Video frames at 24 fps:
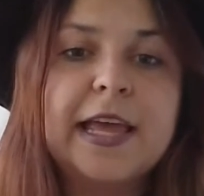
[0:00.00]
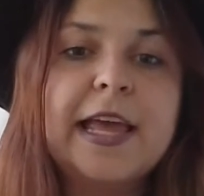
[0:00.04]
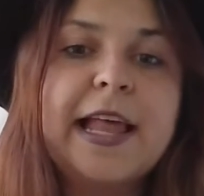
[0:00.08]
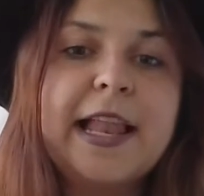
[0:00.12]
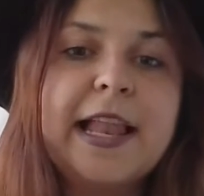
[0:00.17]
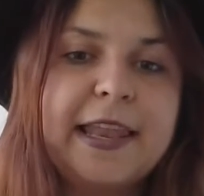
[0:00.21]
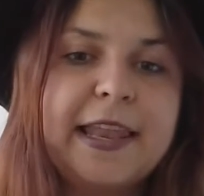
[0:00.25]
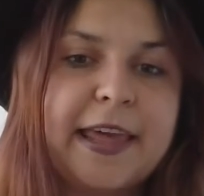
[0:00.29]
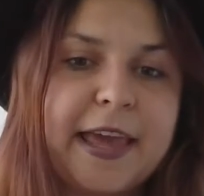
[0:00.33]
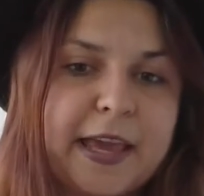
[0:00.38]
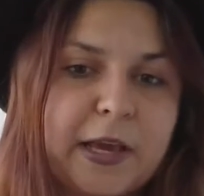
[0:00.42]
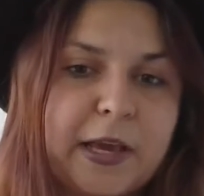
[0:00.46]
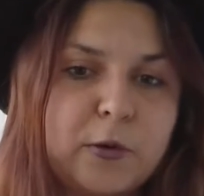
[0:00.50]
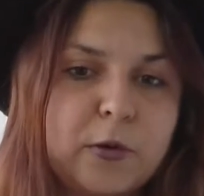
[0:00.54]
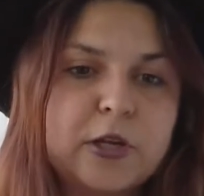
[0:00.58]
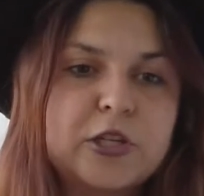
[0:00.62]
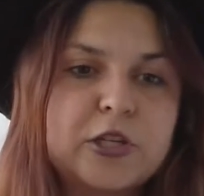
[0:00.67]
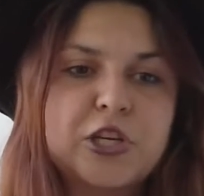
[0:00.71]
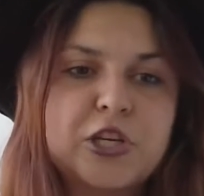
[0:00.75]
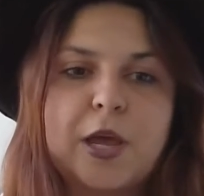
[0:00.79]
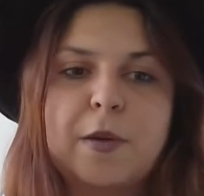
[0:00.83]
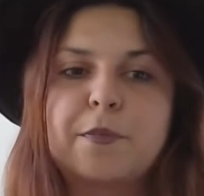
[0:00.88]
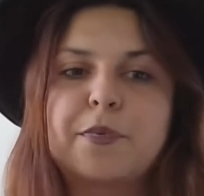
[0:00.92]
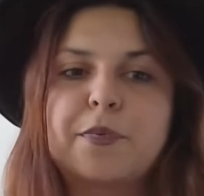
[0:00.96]
language,
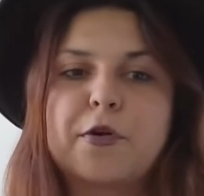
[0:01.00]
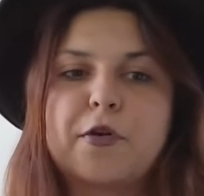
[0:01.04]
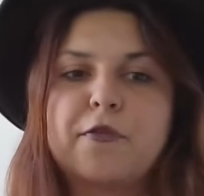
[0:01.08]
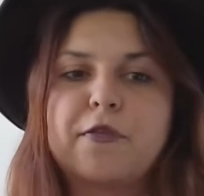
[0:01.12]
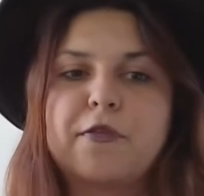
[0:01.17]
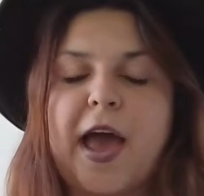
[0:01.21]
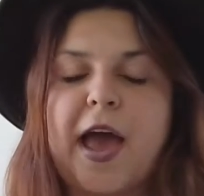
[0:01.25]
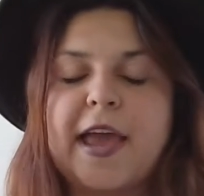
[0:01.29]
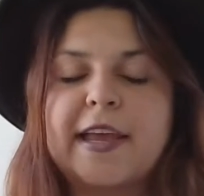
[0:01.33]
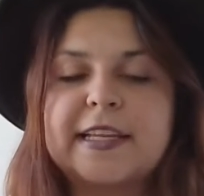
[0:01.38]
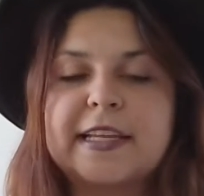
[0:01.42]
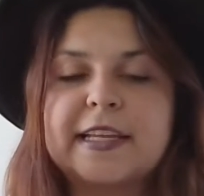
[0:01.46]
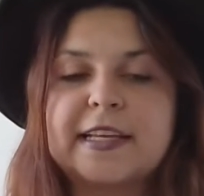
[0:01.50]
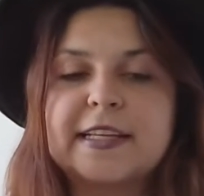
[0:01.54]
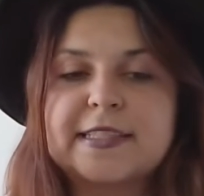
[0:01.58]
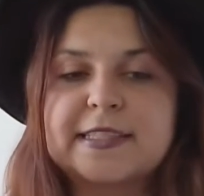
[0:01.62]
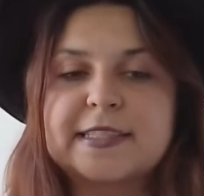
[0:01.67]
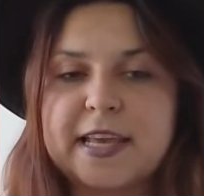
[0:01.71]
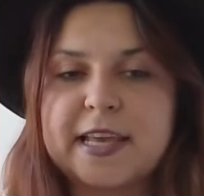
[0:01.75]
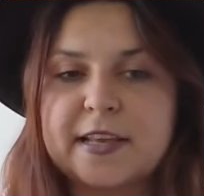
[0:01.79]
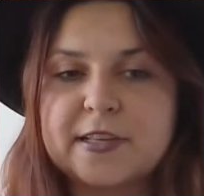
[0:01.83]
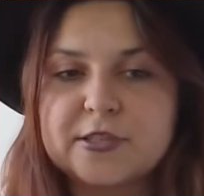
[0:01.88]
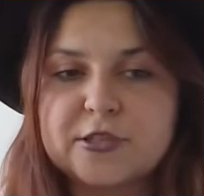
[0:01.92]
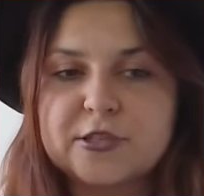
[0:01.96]
and providing
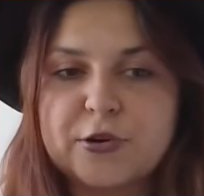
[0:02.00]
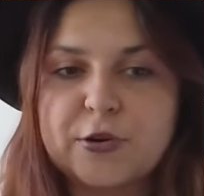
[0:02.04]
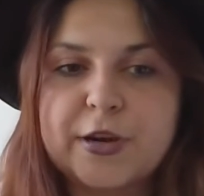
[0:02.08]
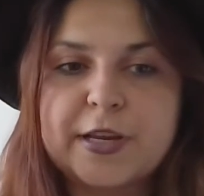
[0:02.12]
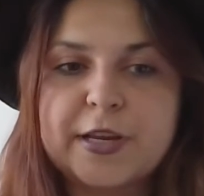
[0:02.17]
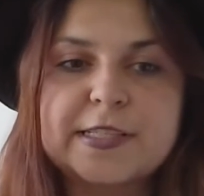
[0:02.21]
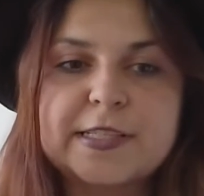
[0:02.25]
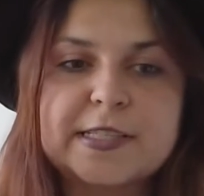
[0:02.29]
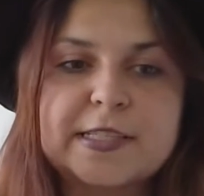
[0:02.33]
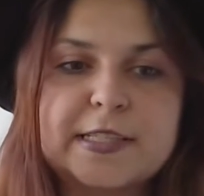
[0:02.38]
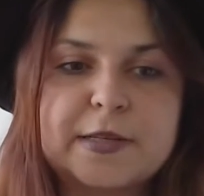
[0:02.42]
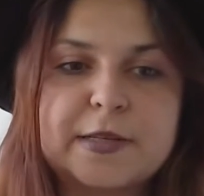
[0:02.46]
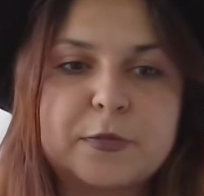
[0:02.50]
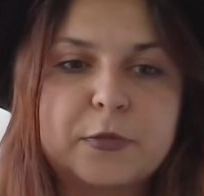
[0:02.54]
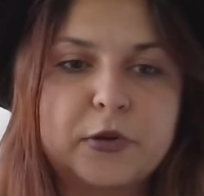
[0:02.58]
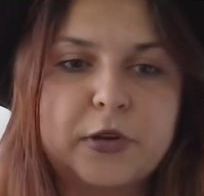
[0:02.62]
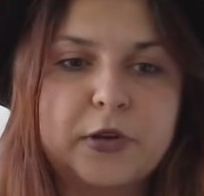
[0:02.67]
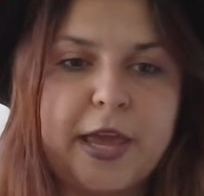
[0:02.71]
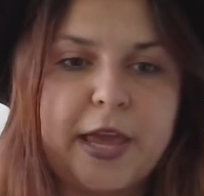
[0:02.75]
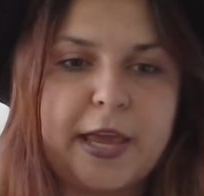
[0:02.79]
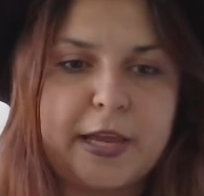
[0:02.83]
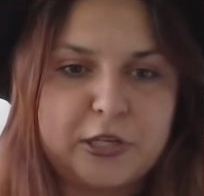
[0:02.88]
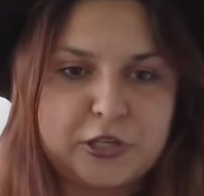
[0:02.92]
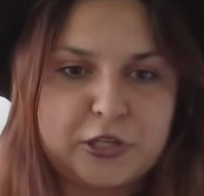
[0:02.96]
sensory
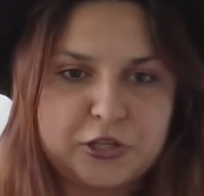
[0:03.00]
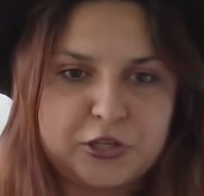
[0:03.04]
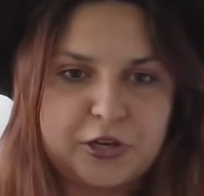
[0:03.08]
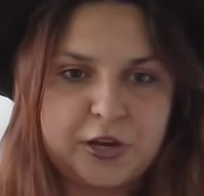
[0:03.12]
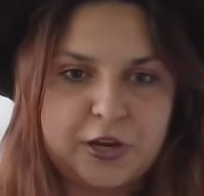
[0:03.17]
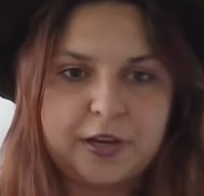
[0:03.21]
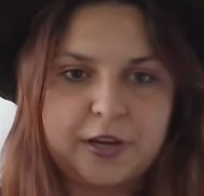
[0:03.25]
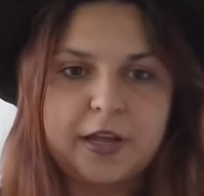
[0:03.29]
stimulation.